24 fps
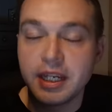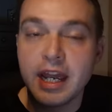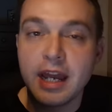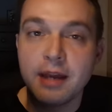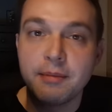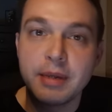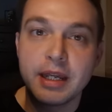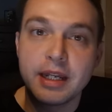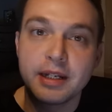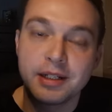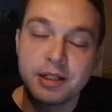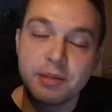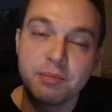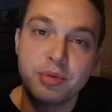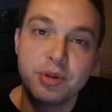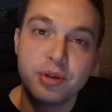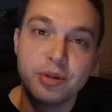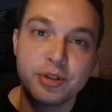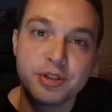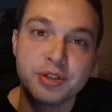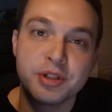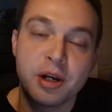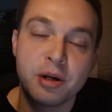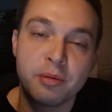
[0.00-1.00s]
Yeah, man,
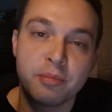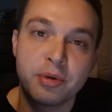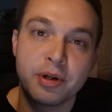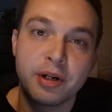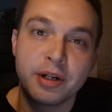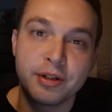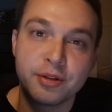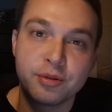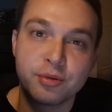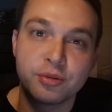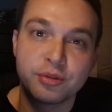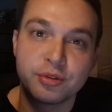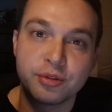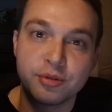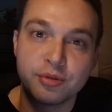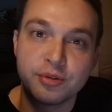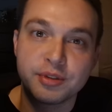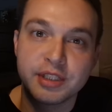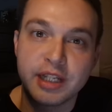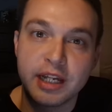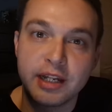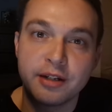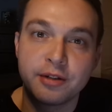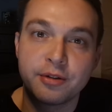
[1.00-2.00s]
computers are pretty cool
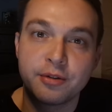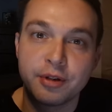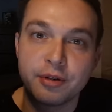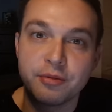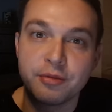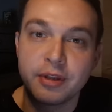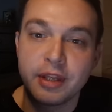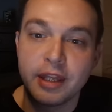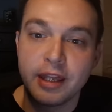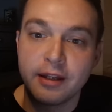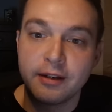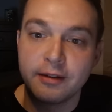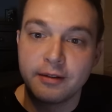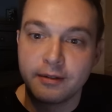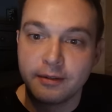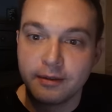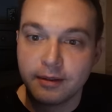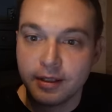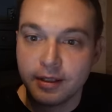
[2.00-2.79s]
tools. I agree with that.